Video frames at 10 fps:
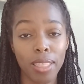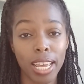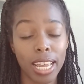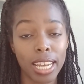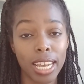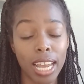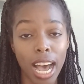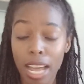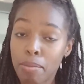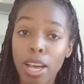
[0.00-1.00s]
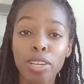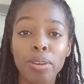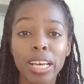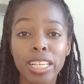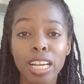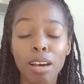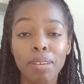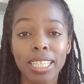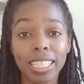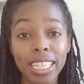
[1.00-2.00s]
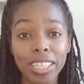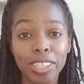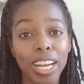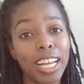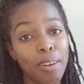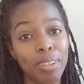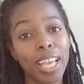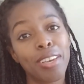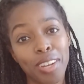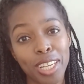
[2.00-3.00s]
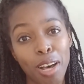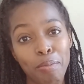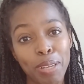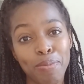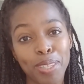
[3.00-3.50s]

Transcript: then I'm not doing a good job as a teacher and I would like you to tell me.